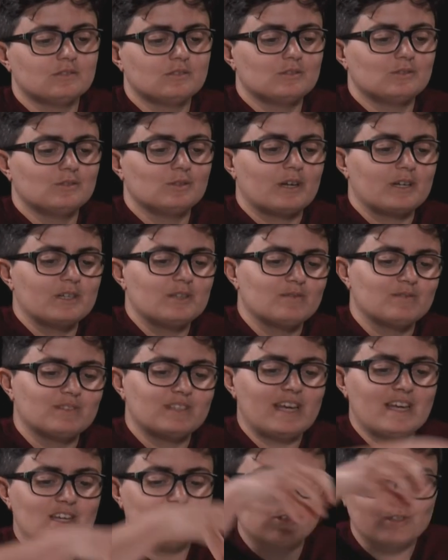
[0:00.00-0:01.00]
kind of
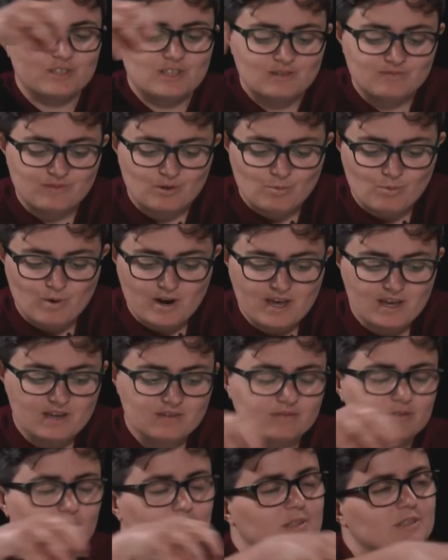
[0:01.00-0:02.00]
take yourself away
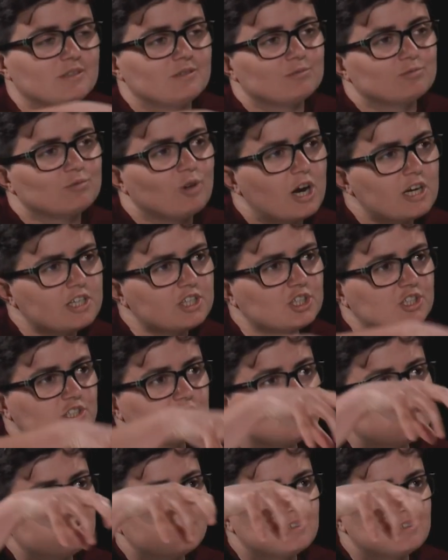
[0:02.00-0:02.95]
from the rush